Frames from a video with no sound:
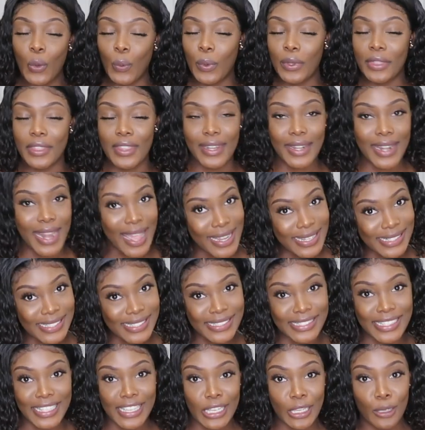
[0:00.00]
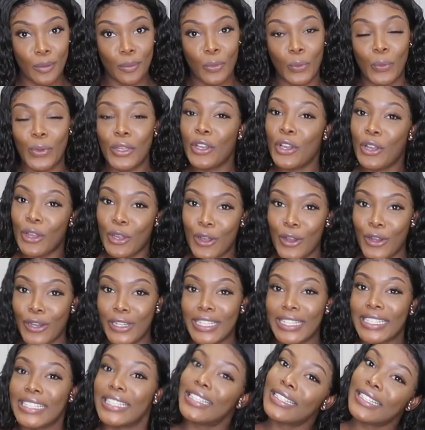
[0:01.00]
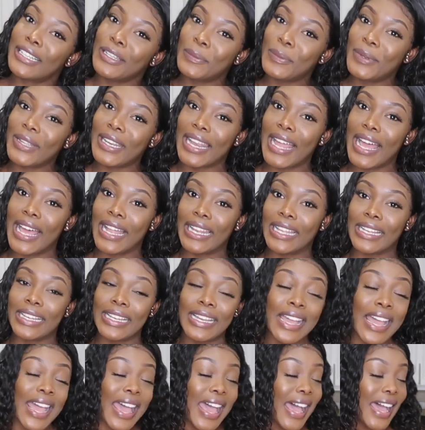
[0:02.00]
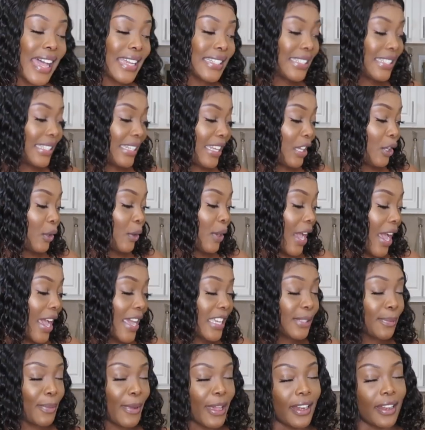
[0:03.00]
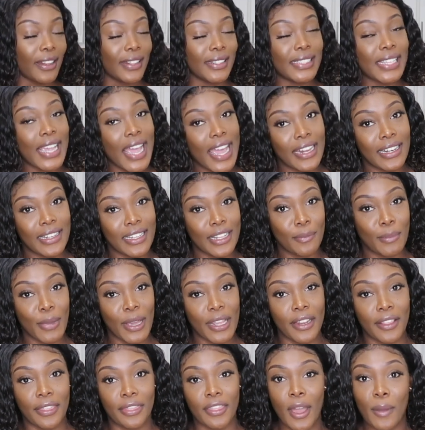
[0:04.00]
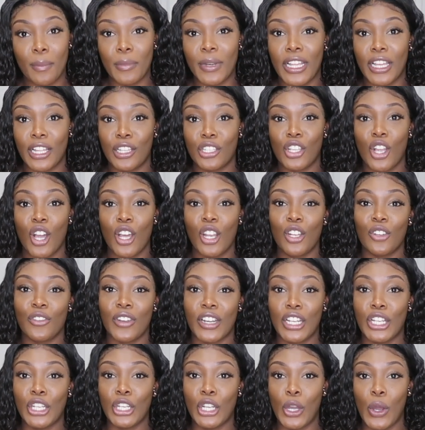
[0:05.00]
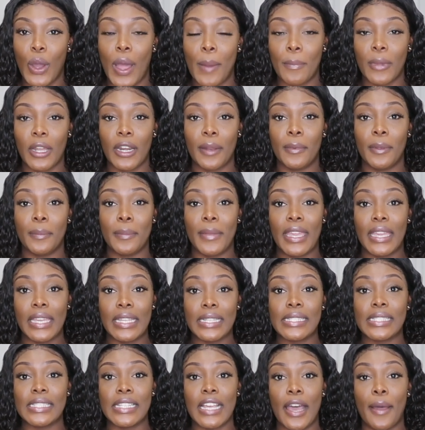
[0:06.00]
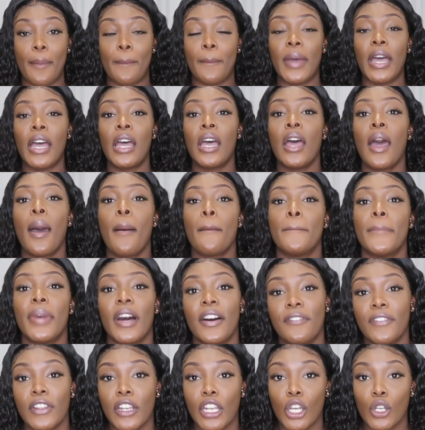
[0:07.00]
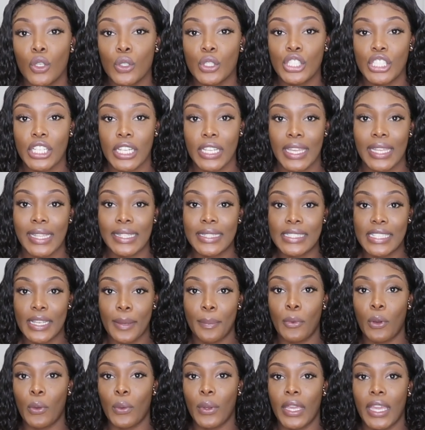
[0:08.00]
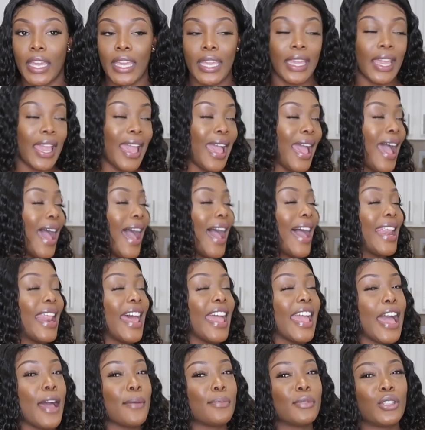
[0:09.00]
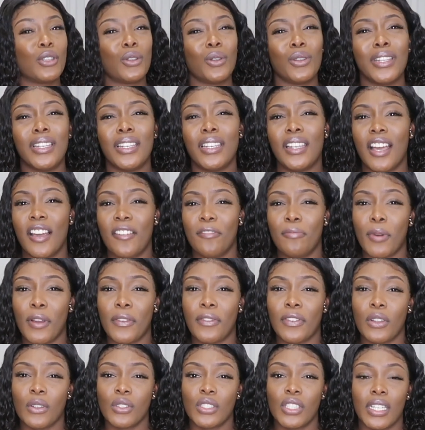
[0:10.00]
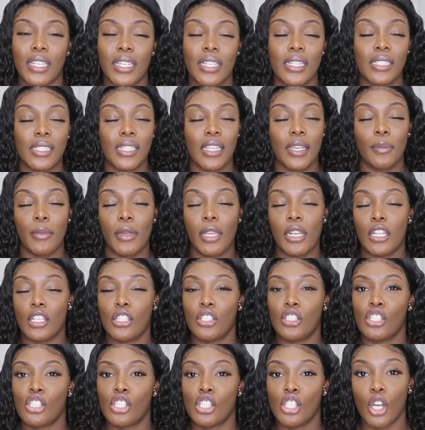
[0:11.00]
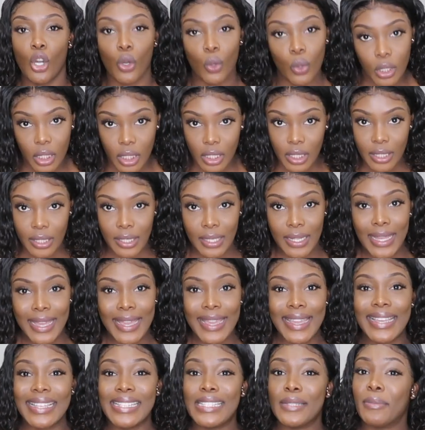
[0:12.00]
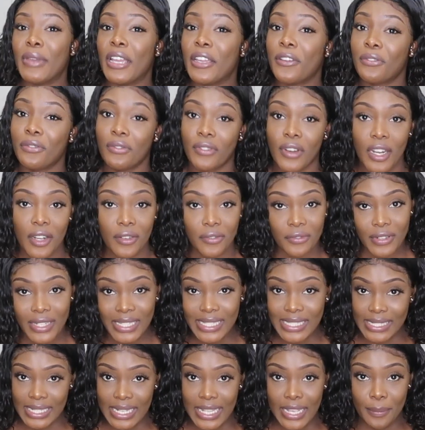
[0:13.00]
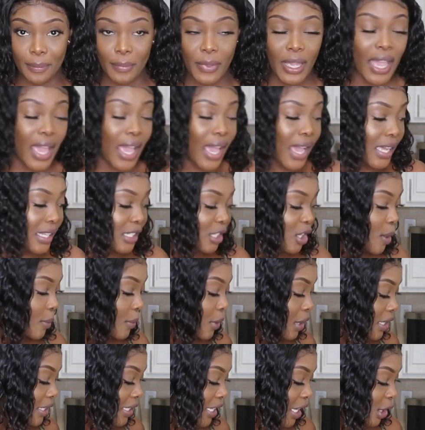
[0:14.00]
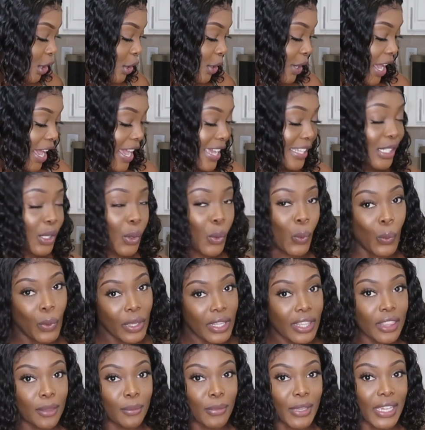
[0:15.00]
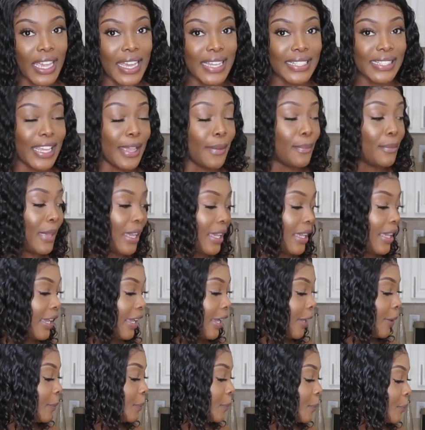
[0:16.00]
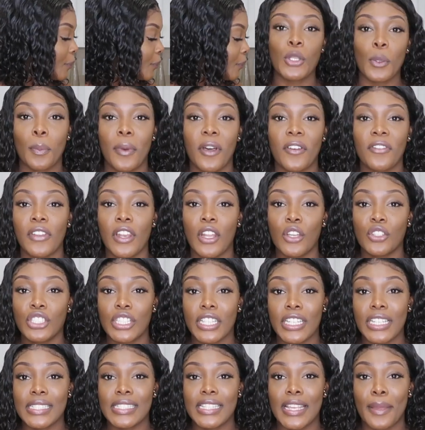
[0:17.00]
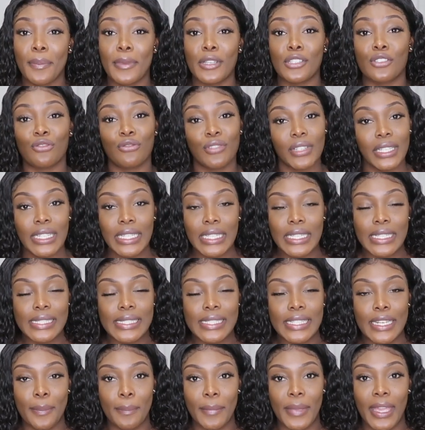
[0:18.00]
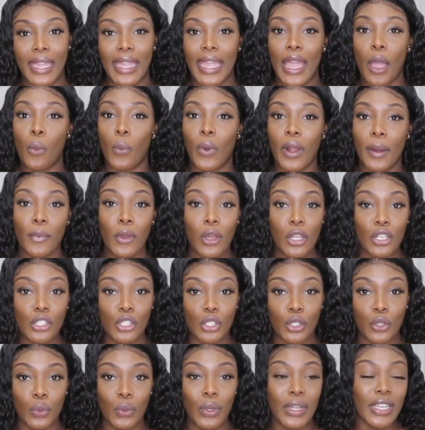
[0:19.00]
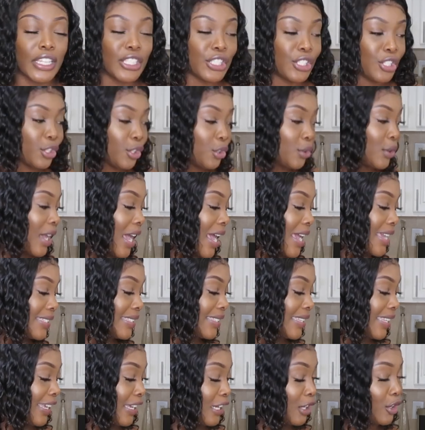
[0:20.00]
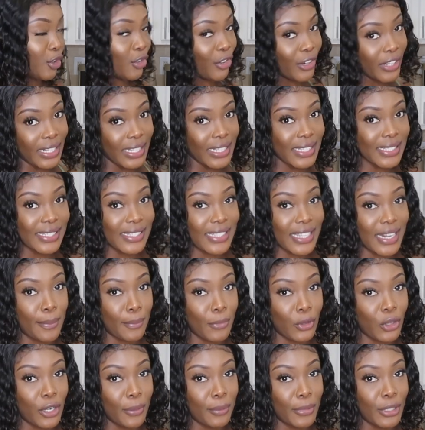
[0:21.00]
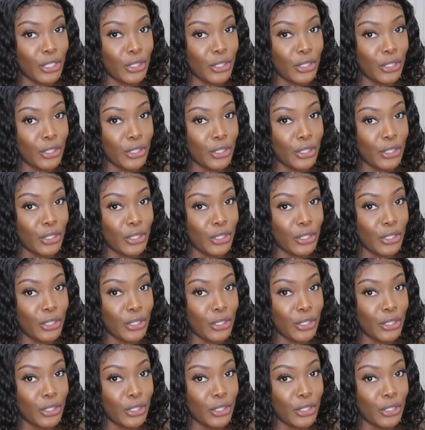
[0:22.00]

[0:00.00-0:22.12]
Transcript: with a nice name. We're going to call it Cooking with Lala. And today, you guys, by the title and by the thumbnail, y'all already know I'm going to be making some buffalo chicken dip, okay? And I absolutely love buffalo chicken dip. It is so good. It's my favorite dip. And so I'm going to take you guys with me as I make it. So buffalo chicken dip is really easy to make, and what I'm going to do is show you guys the ingredients that I'm going to be